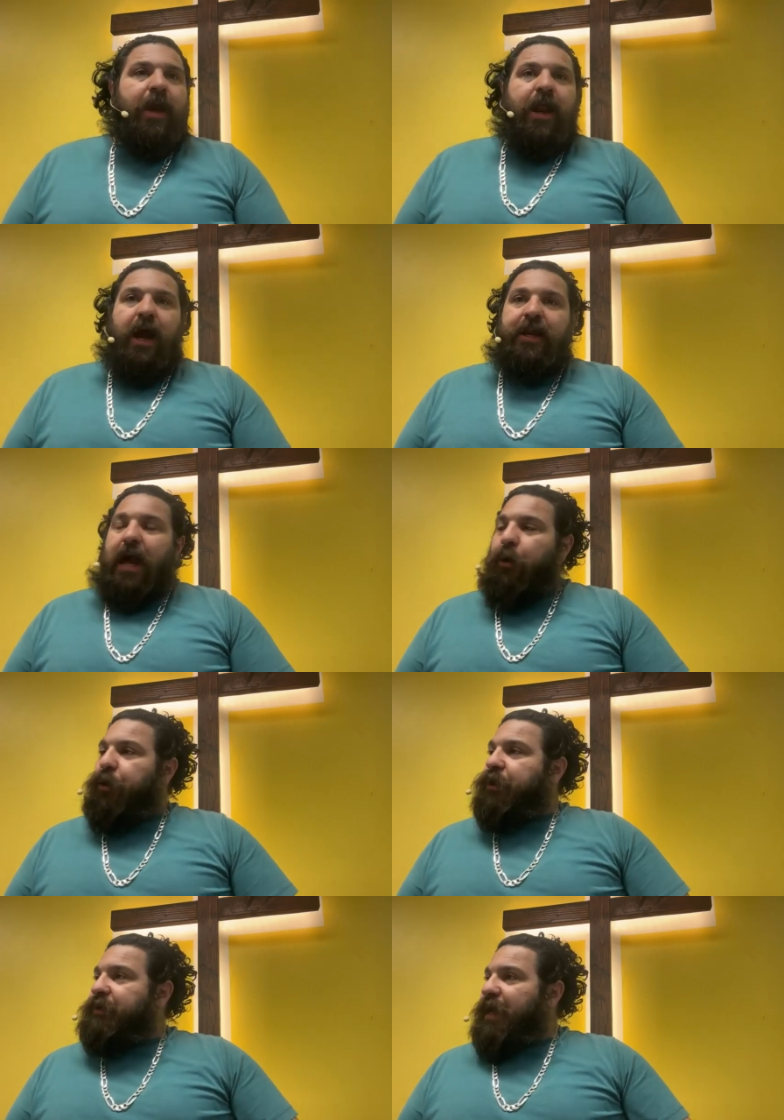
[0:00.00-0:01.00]
And I now
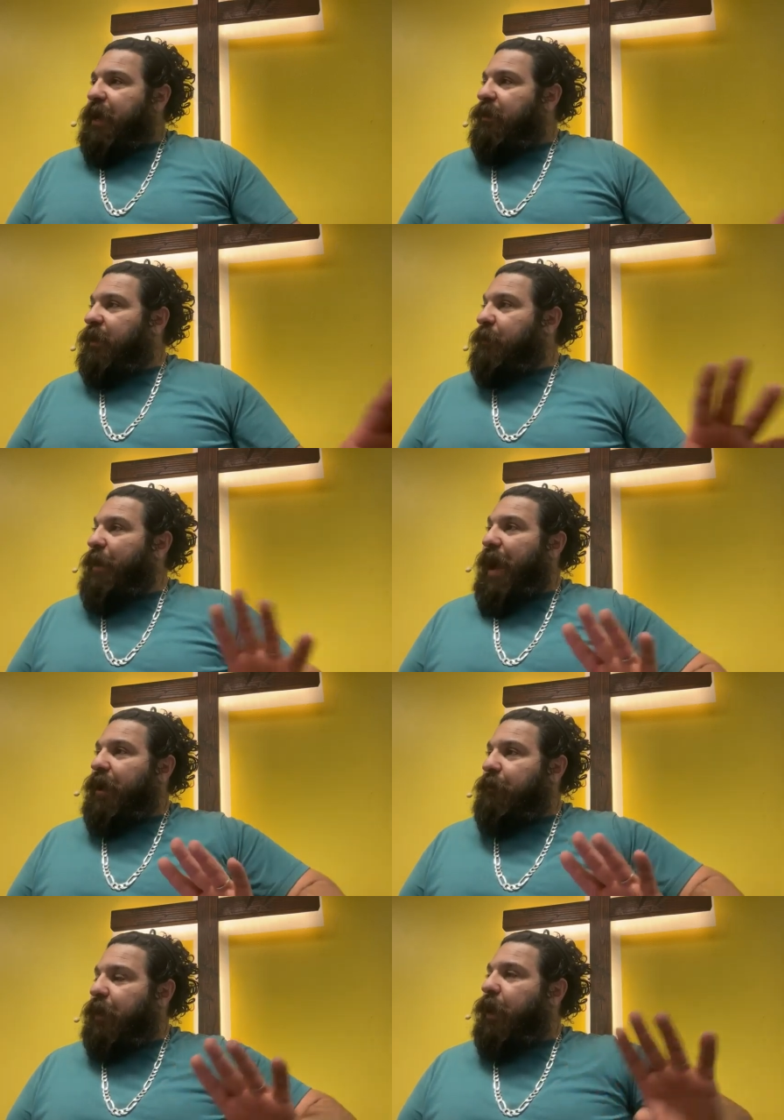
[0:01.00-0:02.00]
understand, looking
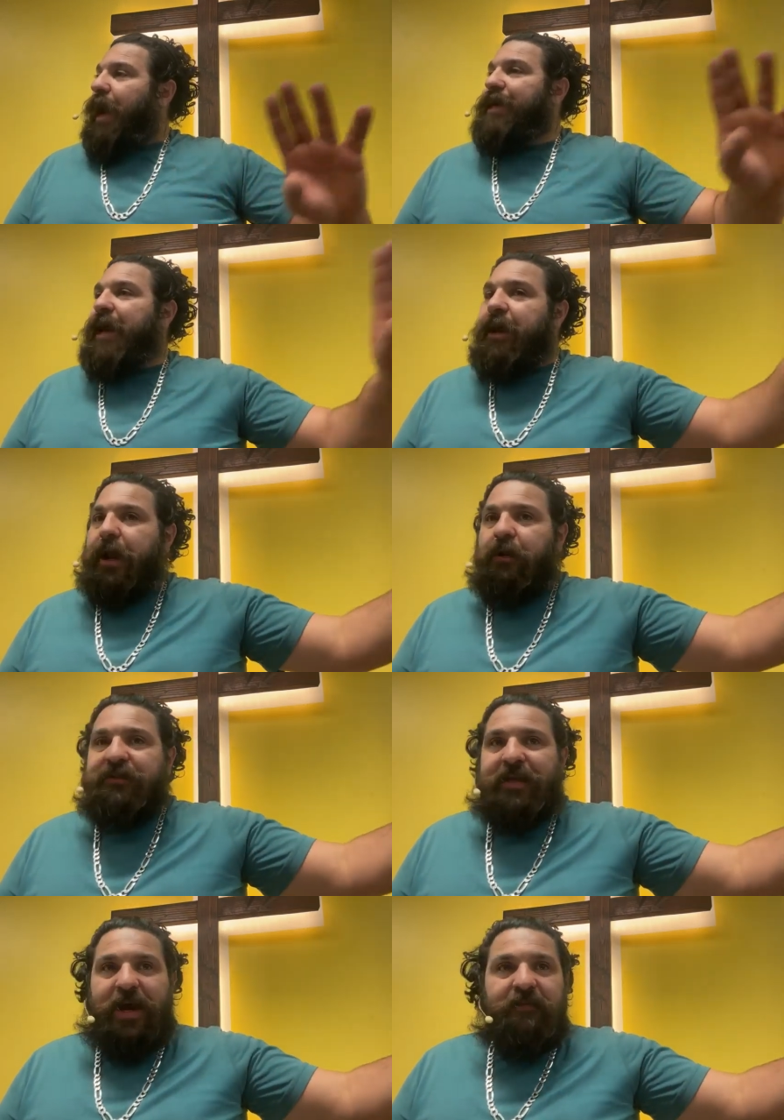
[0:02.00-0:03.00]
back, I'm like, I get it now.
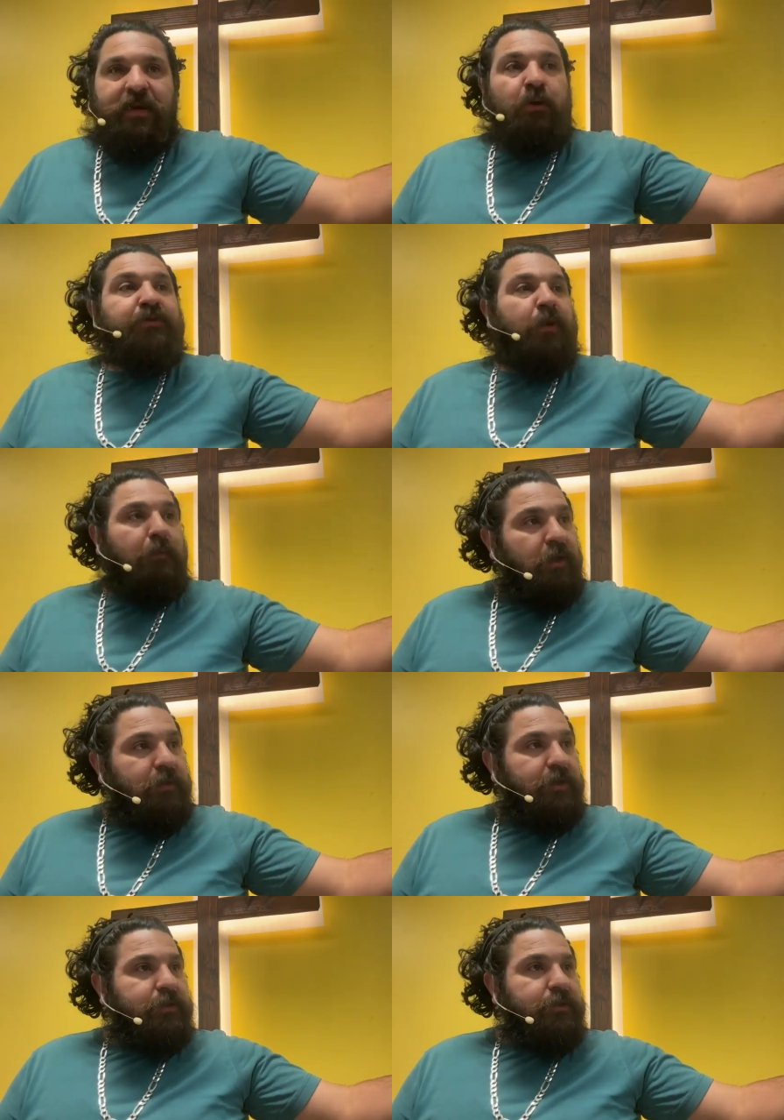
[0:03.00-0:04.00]
Santa Fe was for a
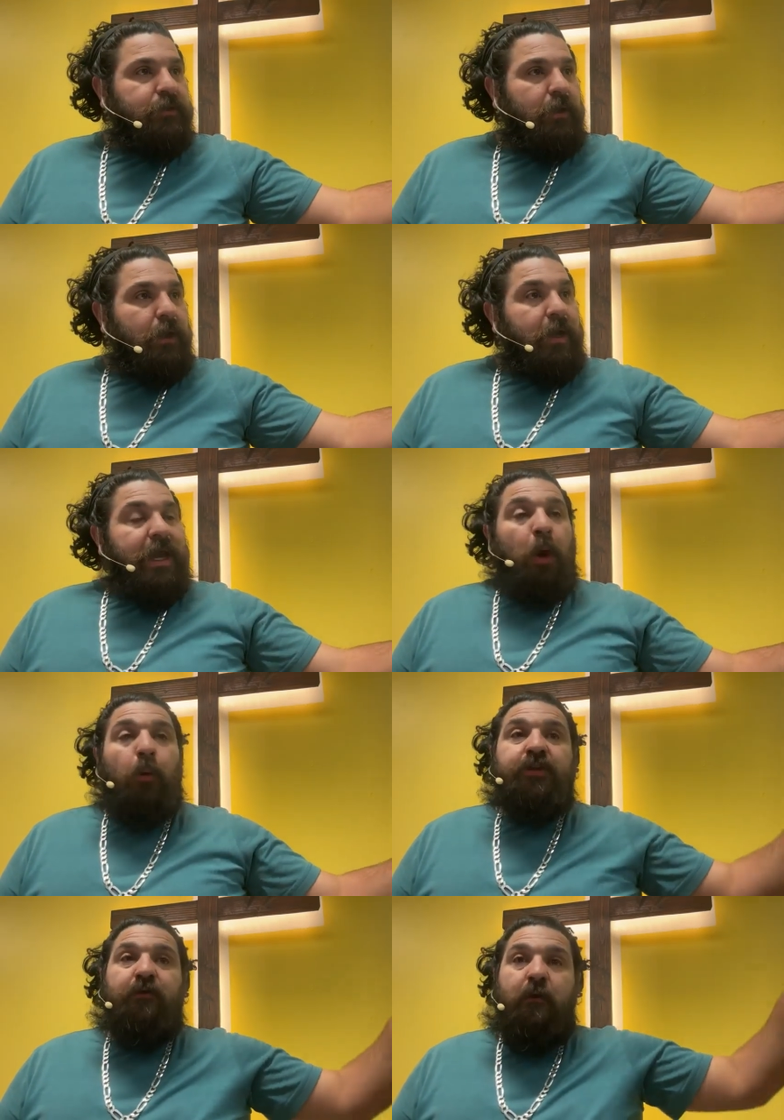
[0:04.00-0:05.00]
purpose. It
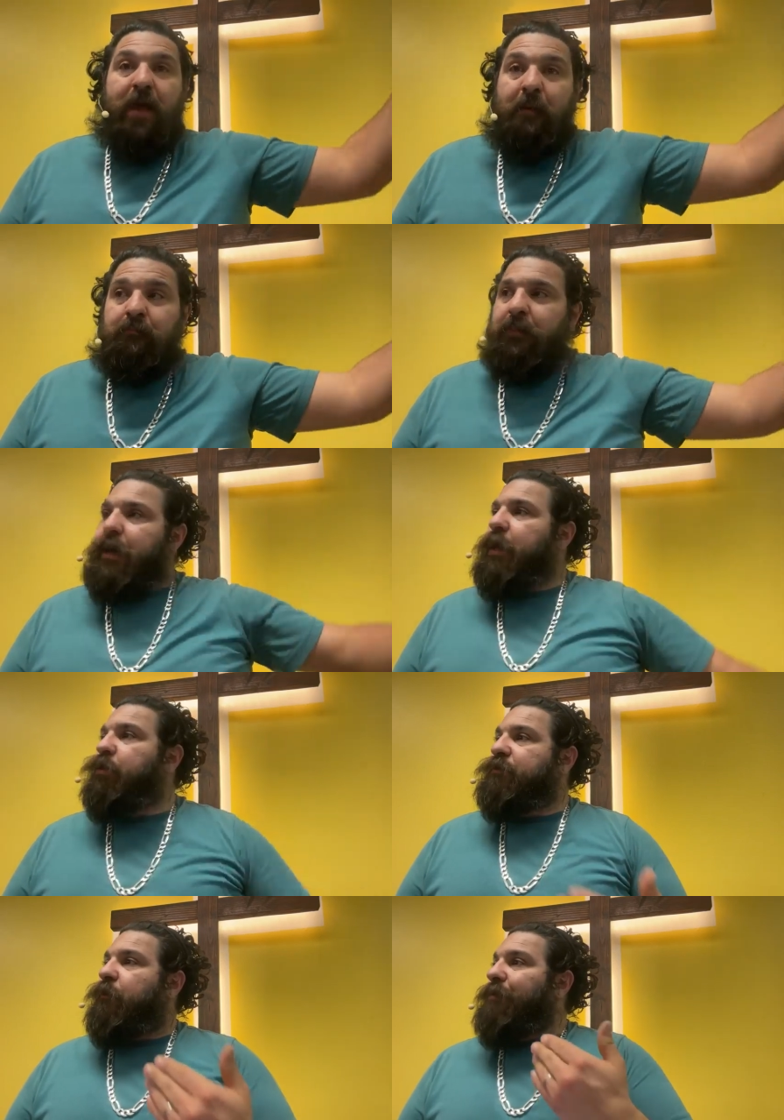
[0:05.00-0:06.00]
was for them and
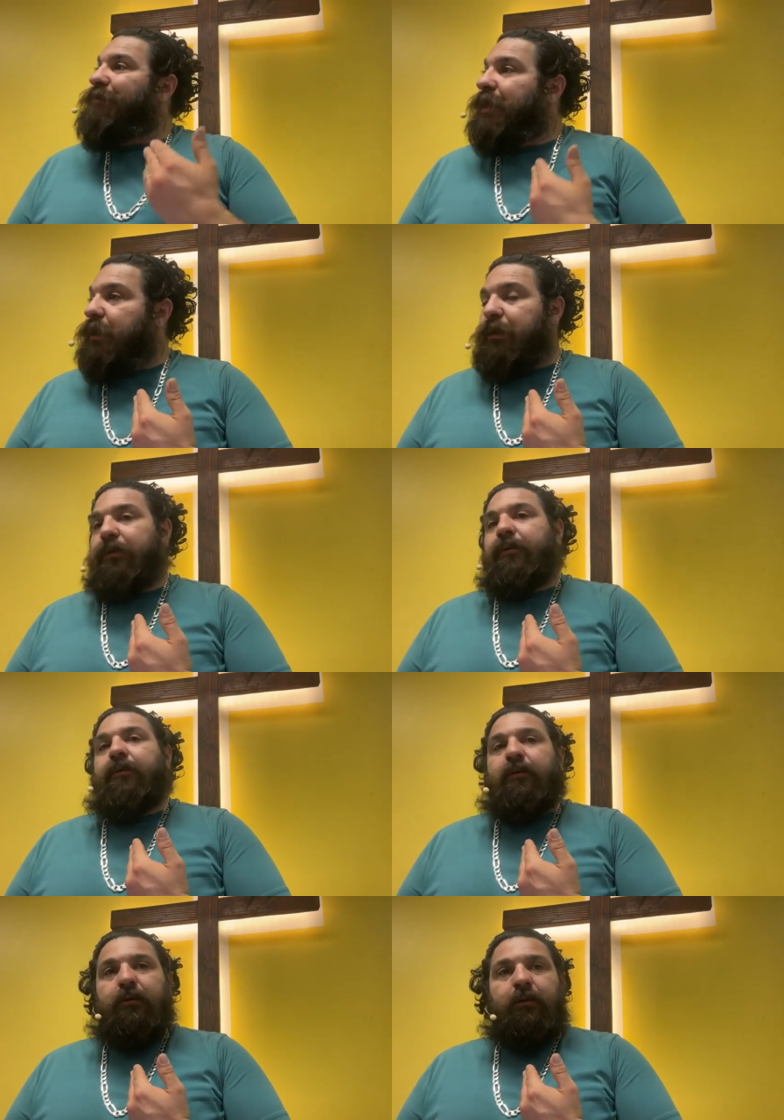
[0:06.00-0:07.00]
it was for me.
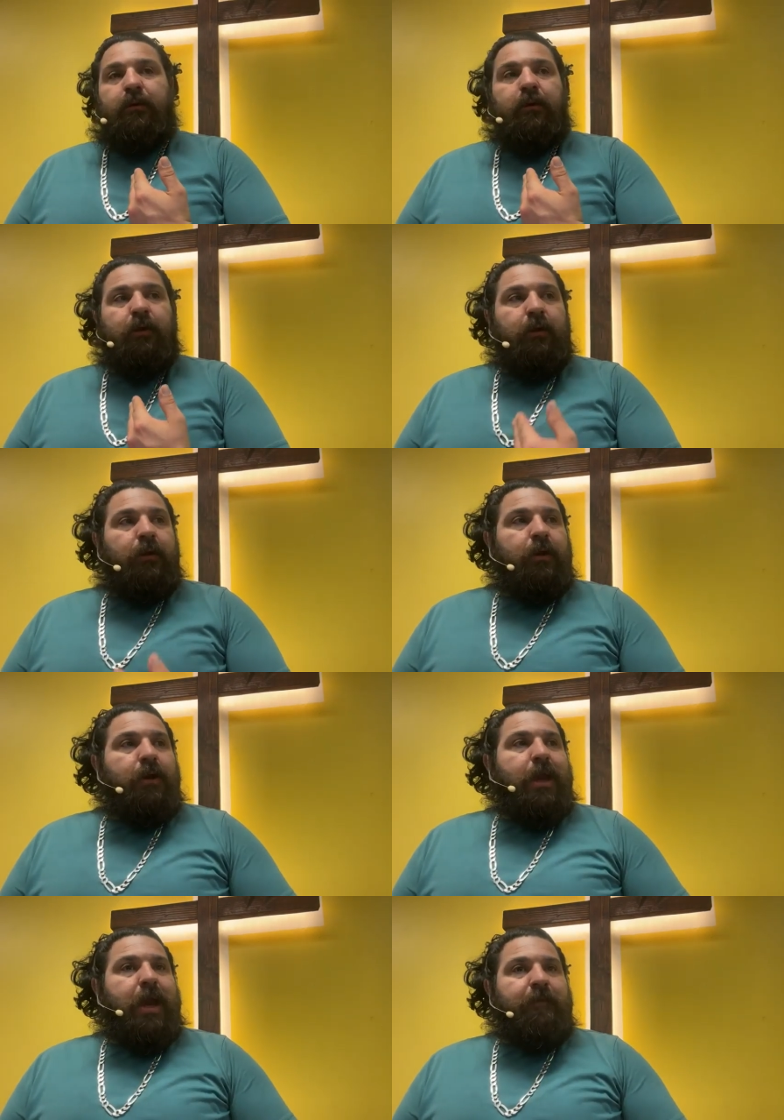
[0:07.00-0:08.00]

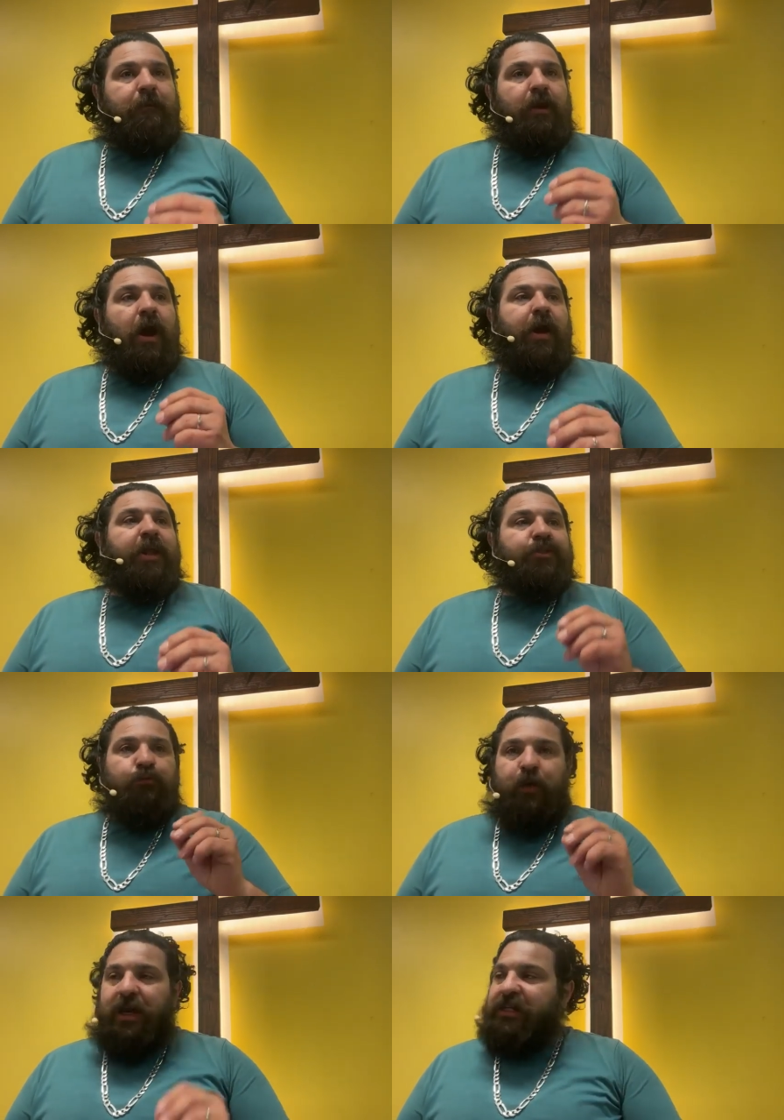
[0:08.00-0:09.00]
And God has
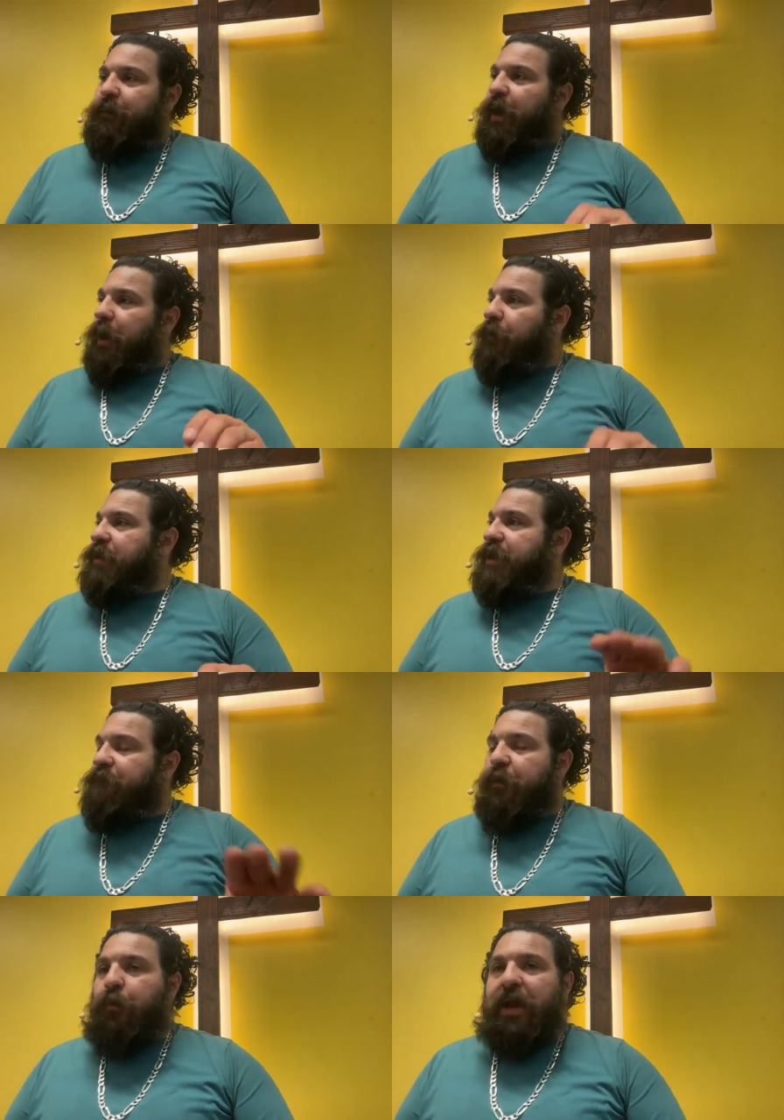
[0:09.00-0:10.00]
raised me up in
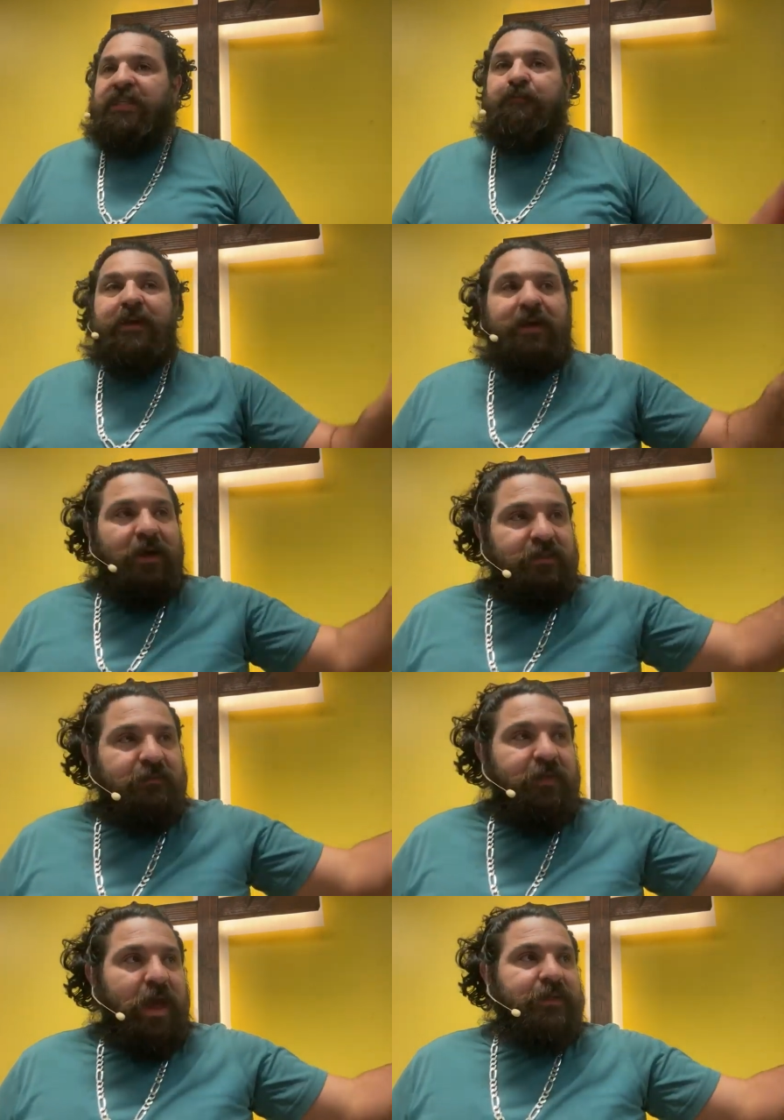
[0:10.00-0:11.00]
different ways because
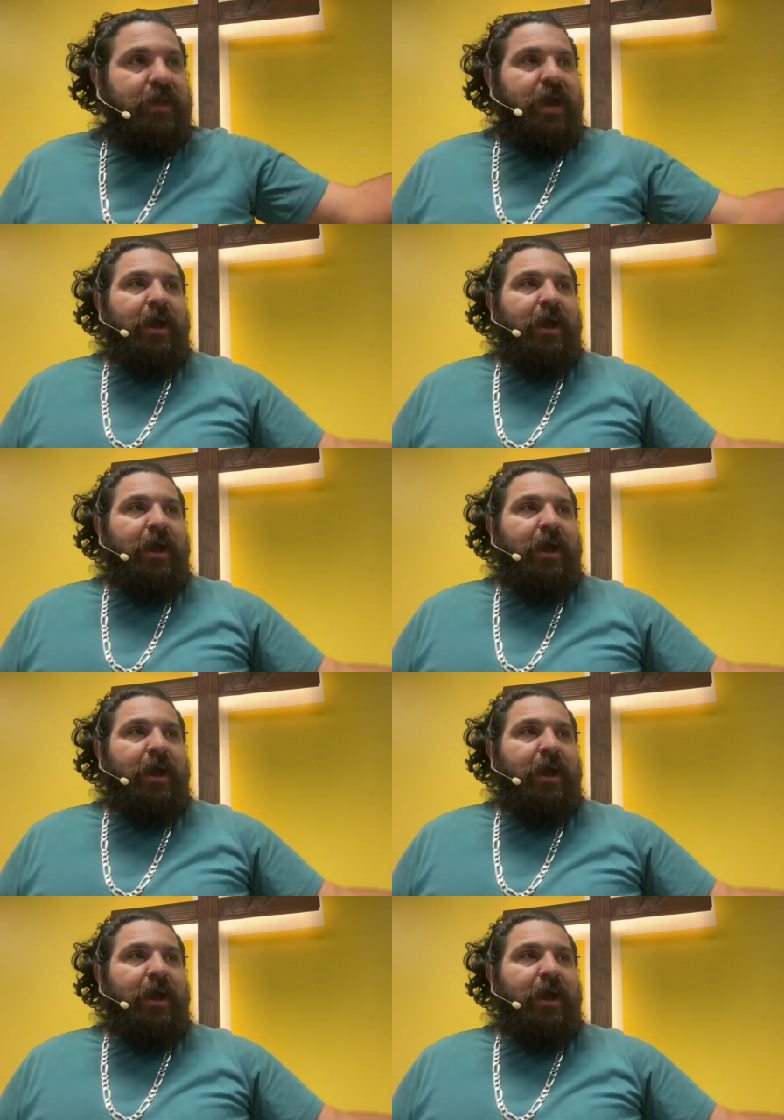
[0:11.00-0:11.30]
of that.